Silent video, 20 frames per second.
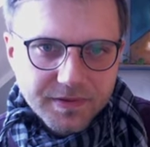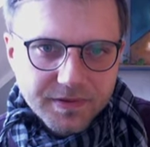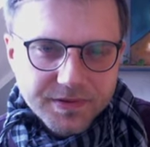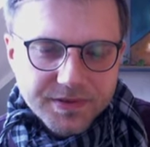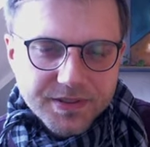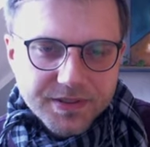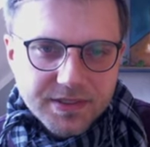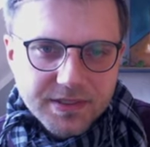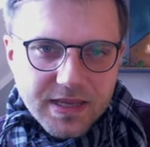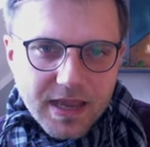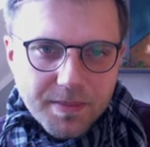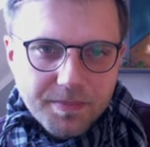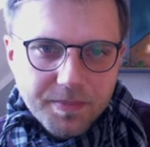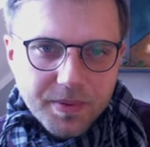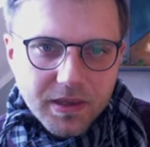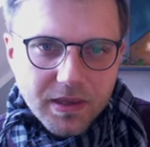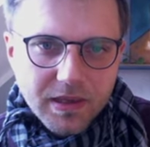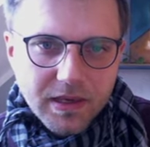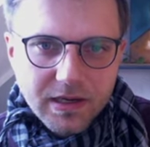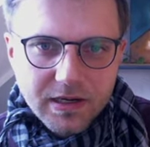
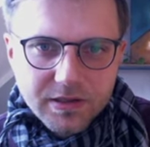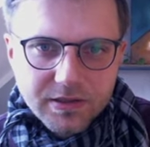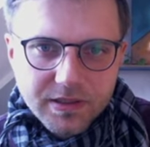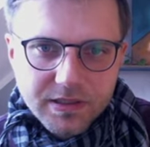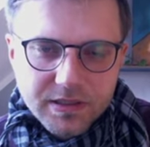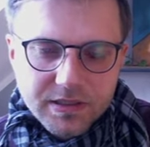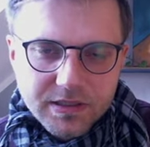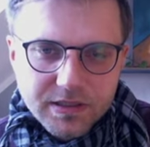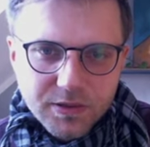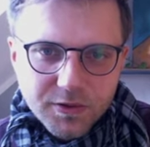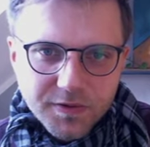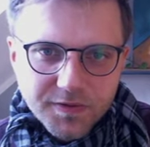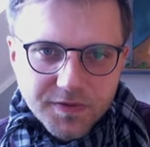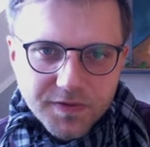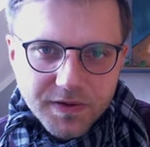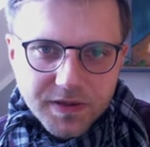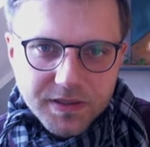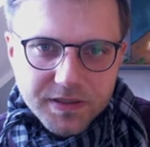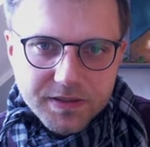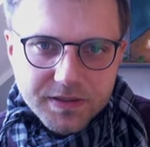snapping here this
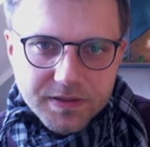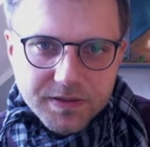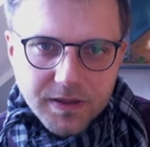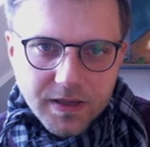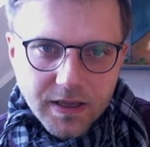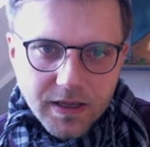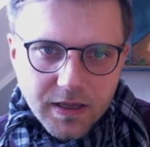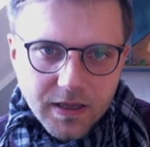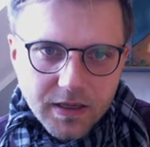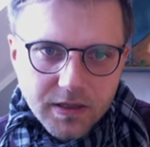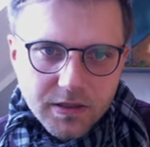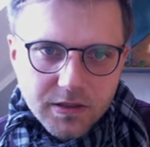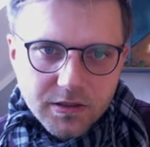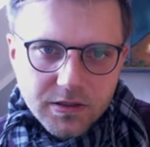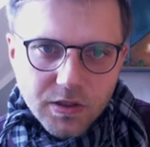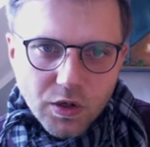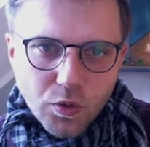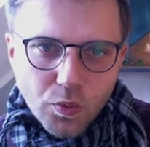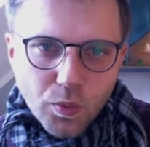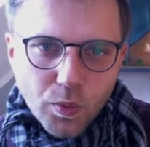surface.
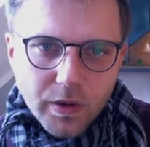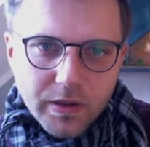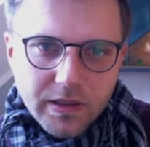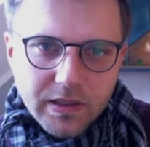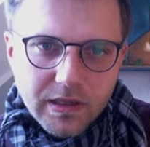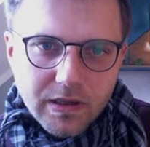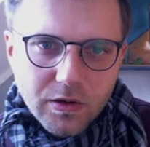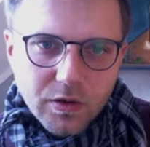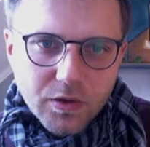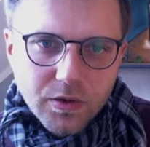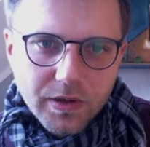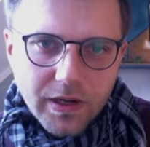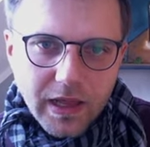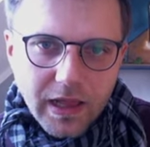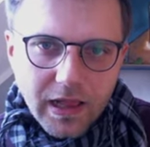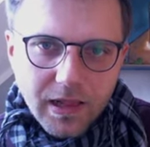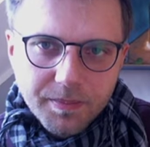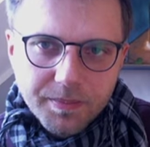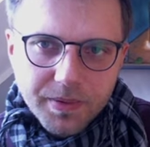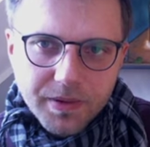So what could
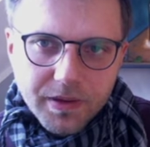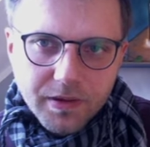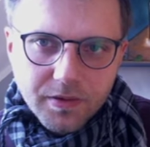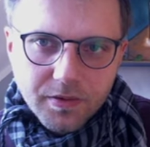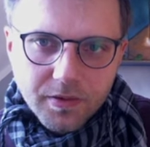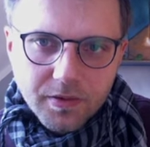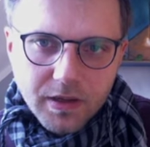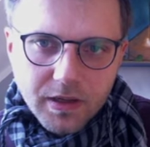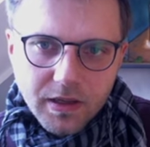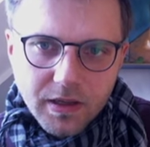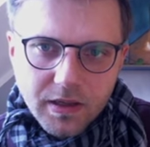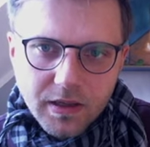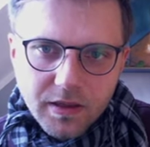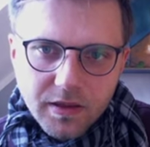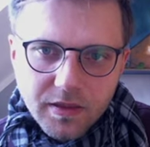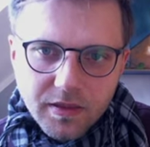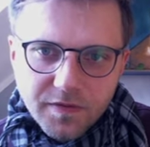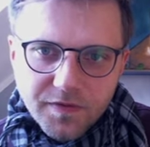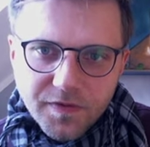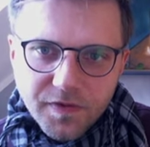help here?
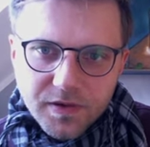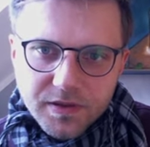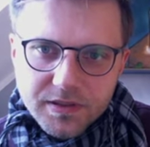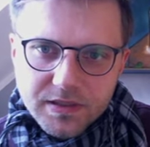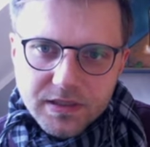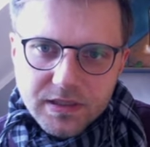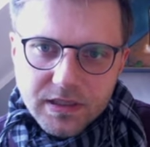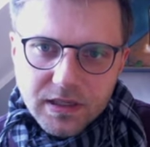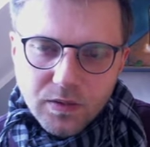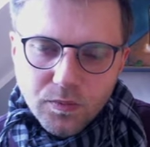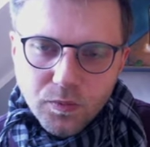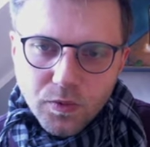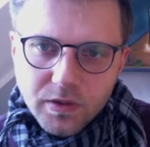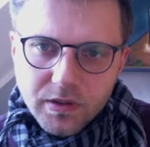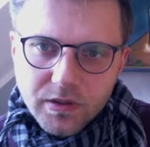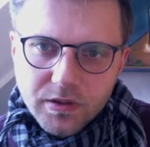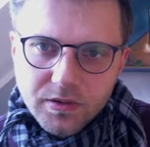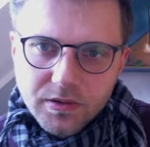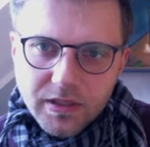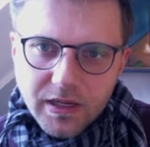The first thing
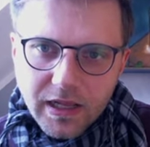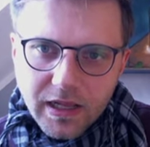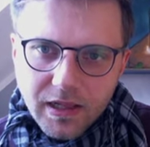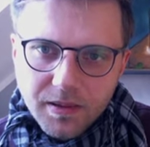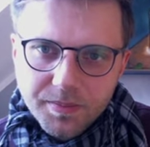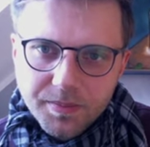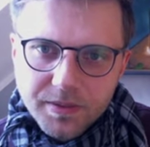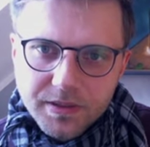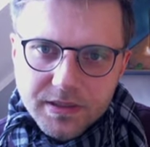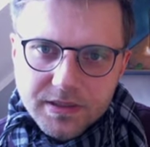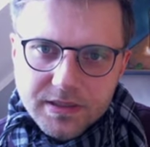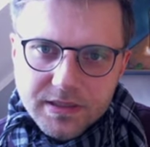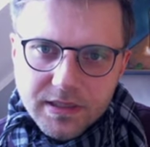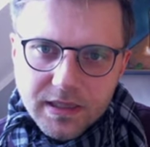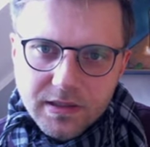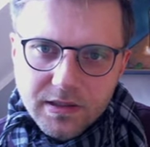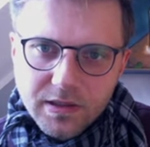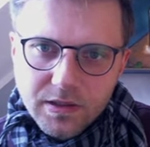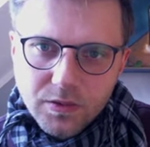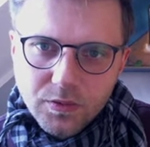what could help is
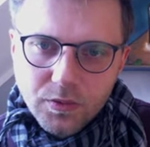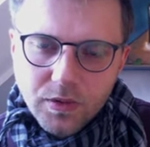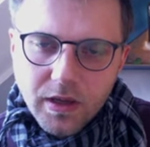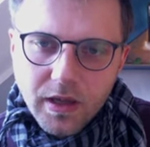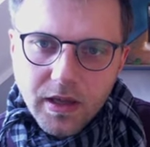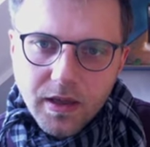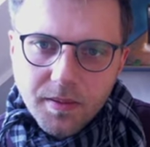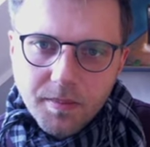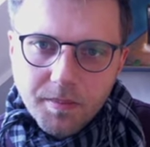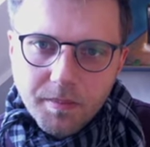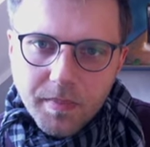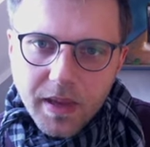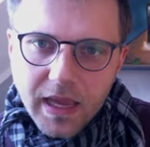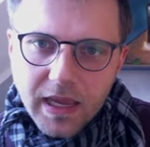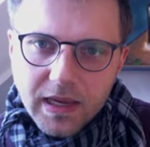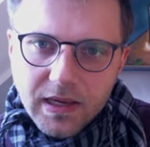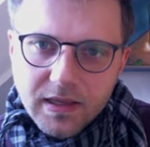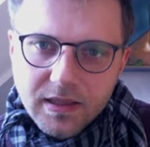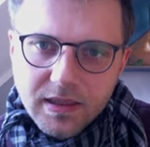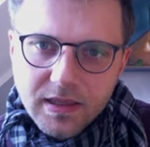that you
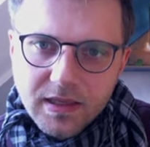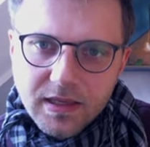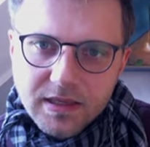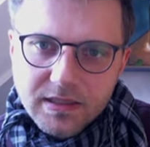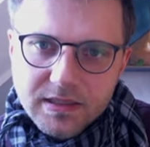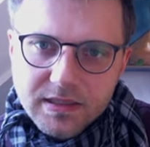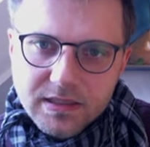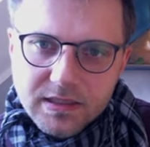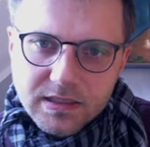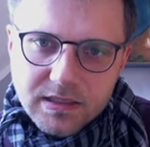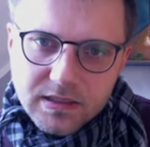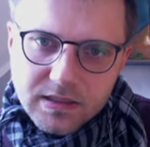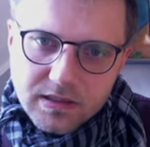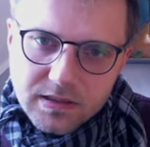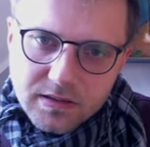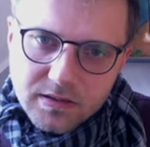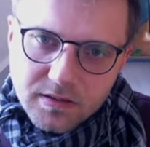make this